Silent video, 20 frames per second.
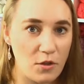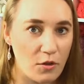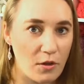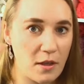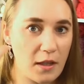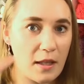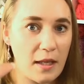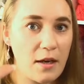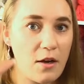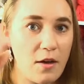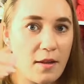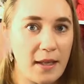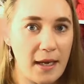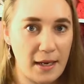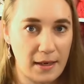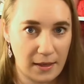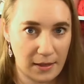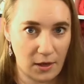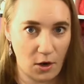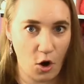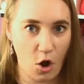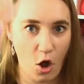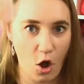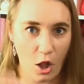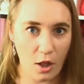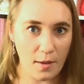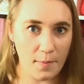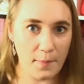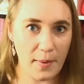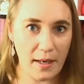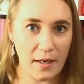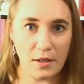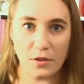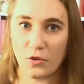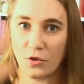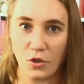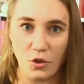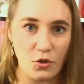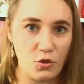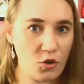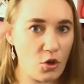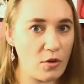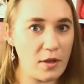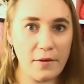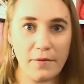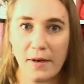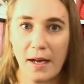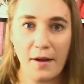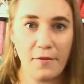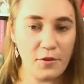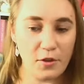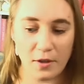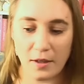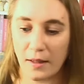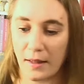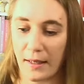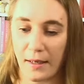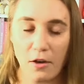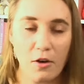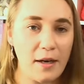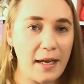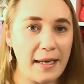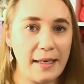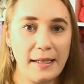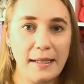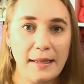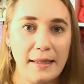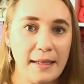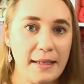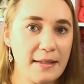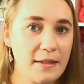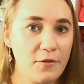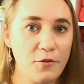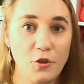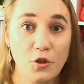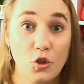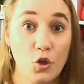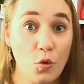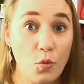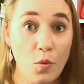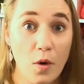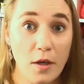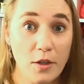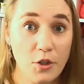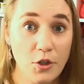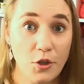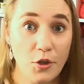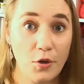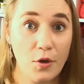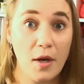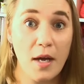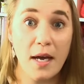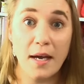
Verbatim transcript: You click on that and they're all embedded. So you don't even have to click on any links if you don't want to.